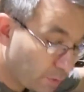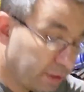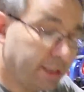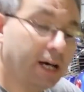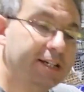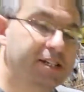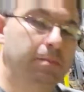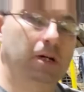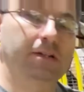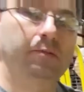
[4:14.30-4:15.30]
really nice
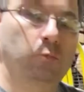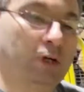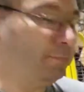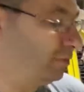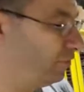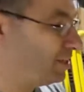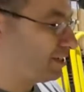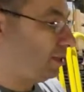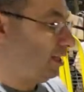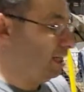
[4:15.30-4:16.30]
about a rim of this
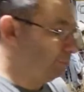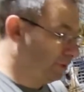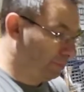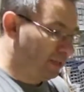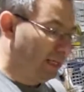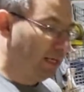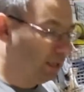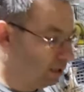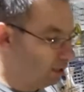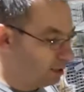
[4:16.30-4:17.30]
type,
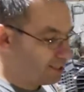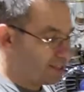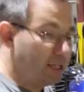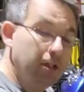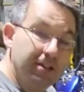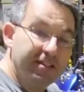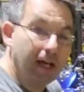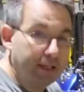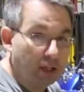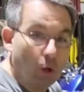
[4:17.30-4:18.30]
let's say you
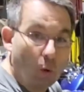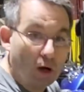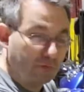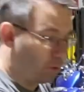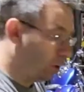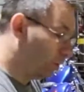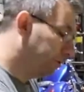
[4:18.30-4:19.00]
decide to go off-road.